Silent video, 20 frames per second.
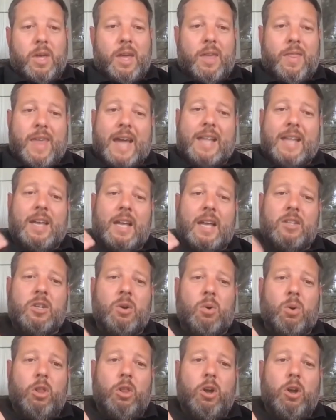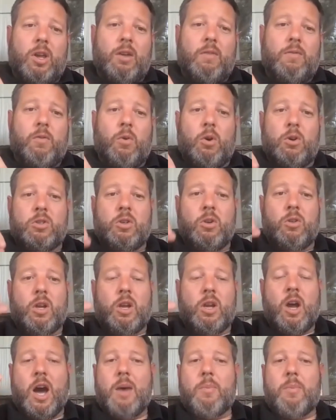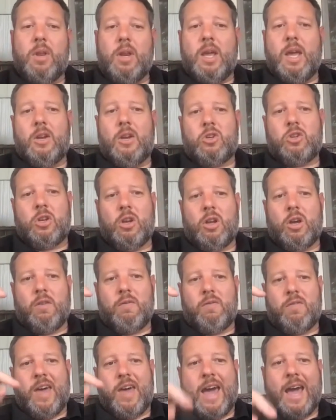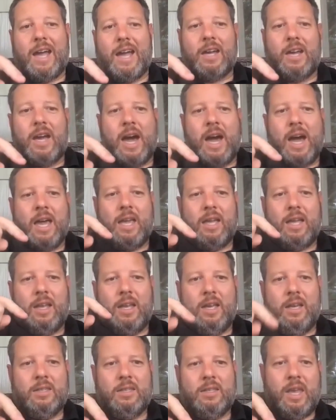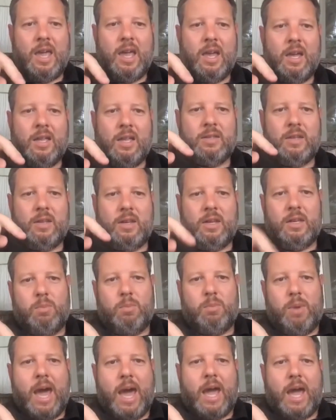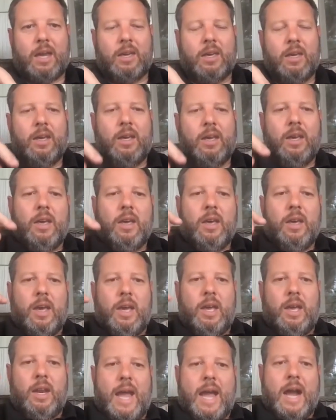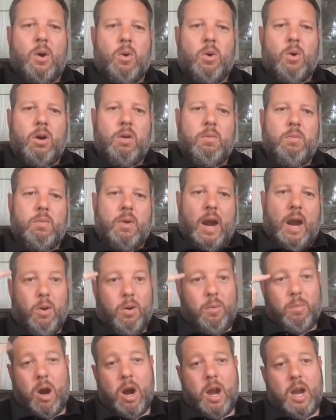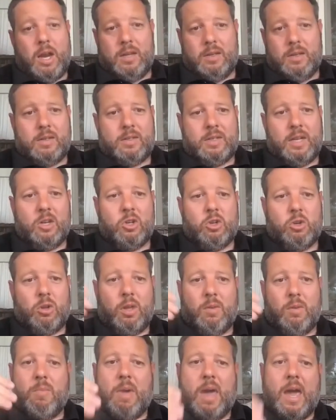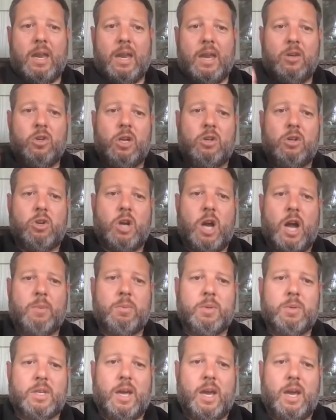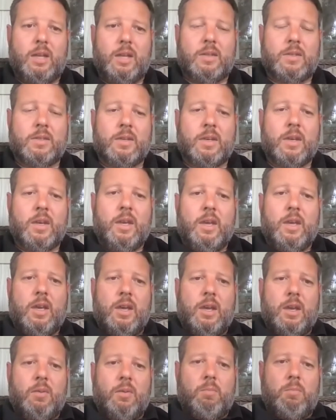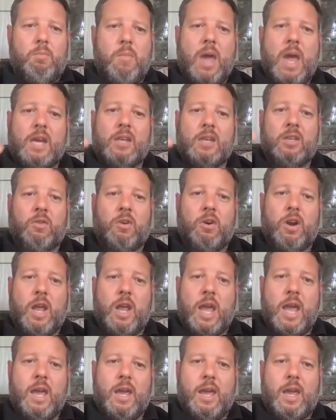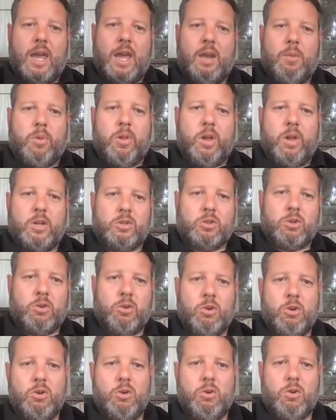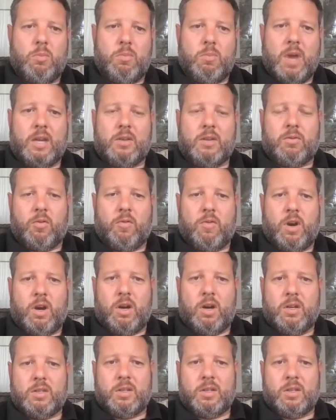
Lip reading: And that's who we're looking for. So the combination of that guy and his hands and his back and our brains essentially managing job sites makes for an A+ crew, and makes for a very